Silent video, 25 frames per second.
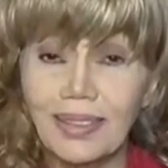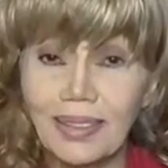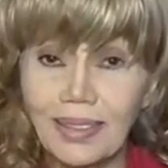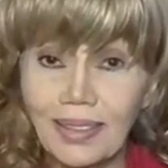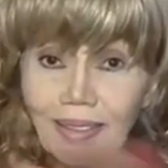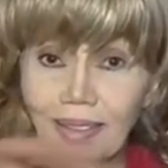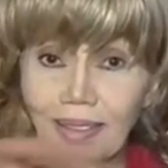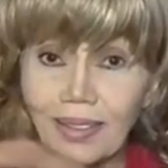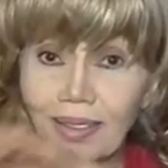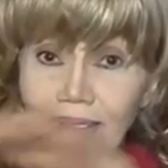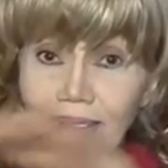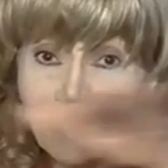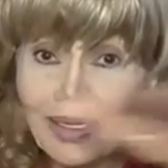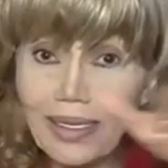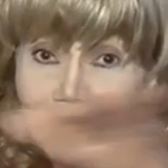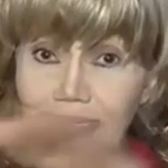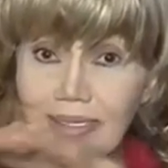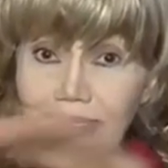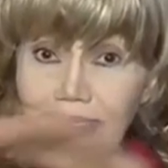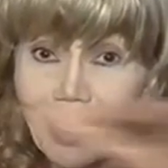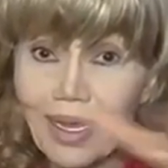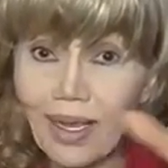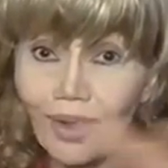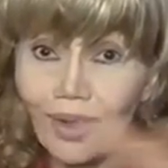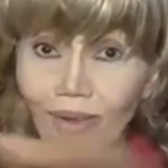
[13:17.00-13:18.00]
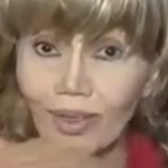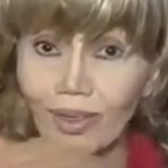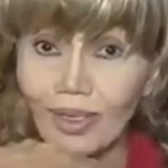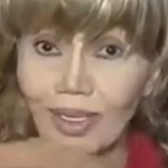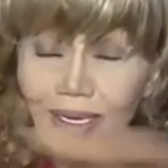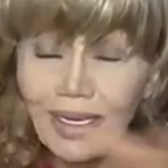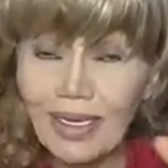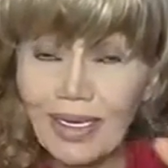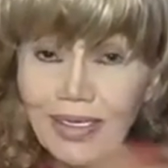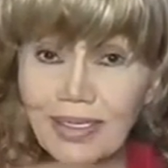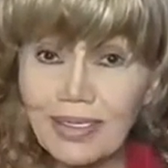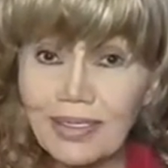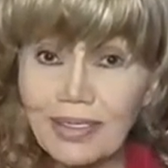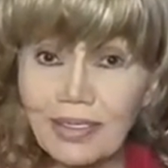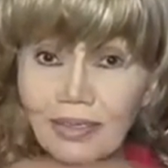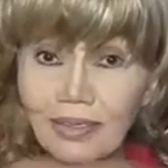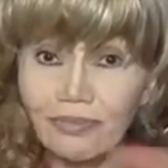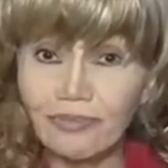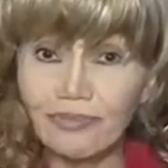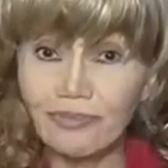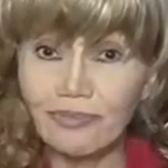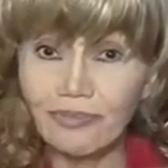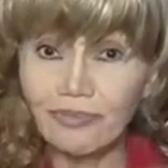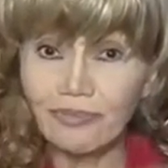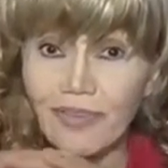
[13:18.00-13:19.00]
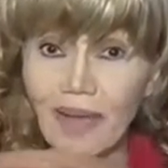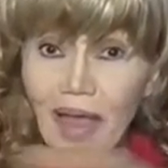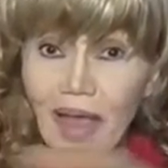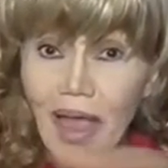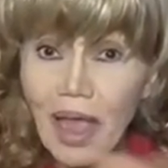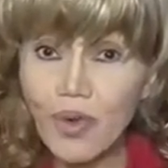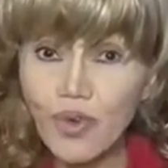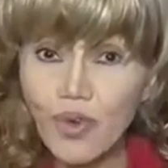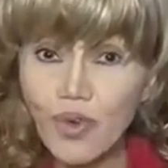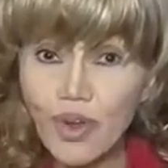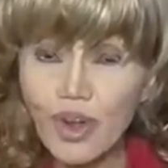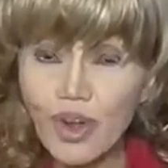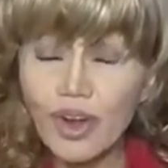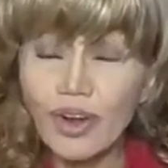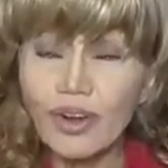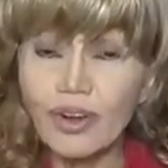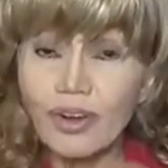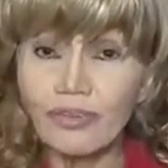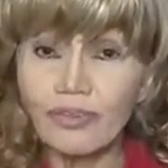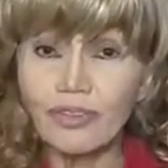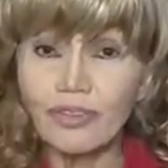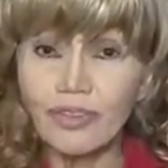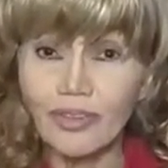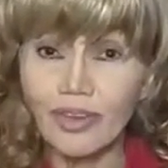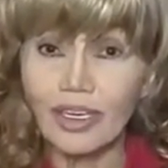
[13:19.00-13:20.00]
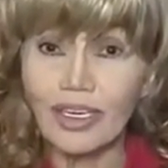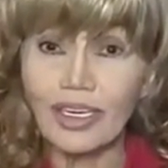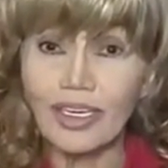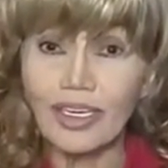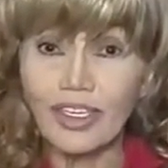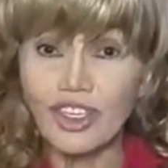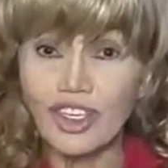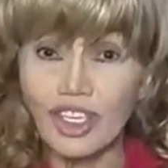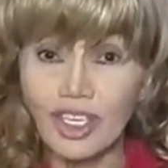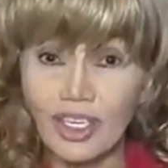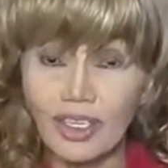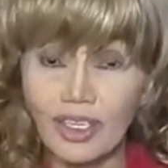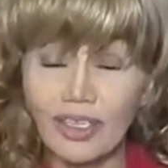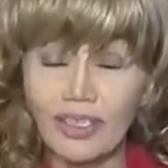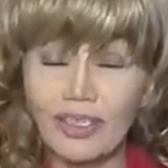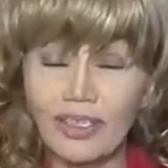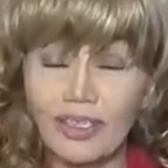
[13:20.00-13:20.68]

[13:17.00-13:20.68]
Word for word: Get this now. This is the founder of a religion